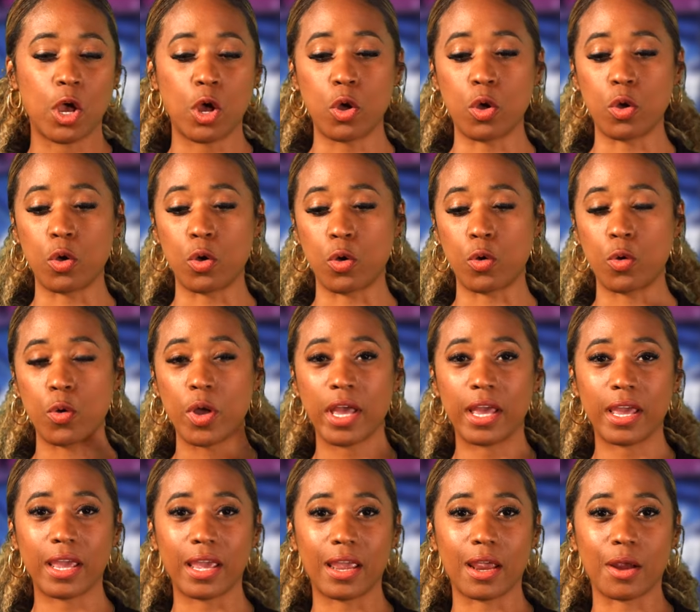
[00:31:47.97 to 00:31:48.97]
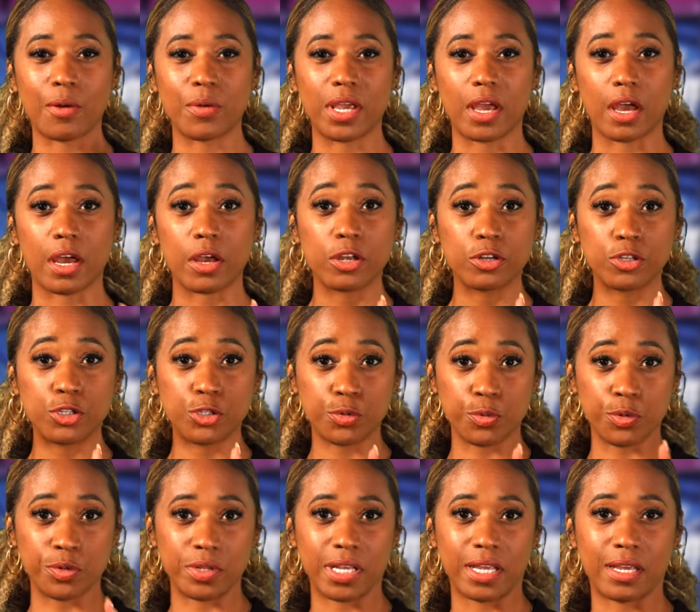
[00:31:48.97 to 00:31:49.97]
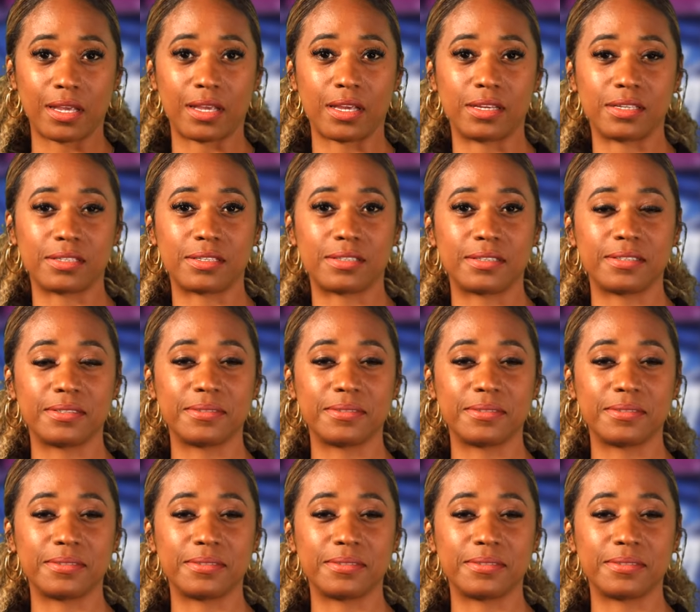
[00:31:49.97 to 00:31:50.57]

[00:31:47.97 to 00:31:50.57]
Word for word: who area truly is.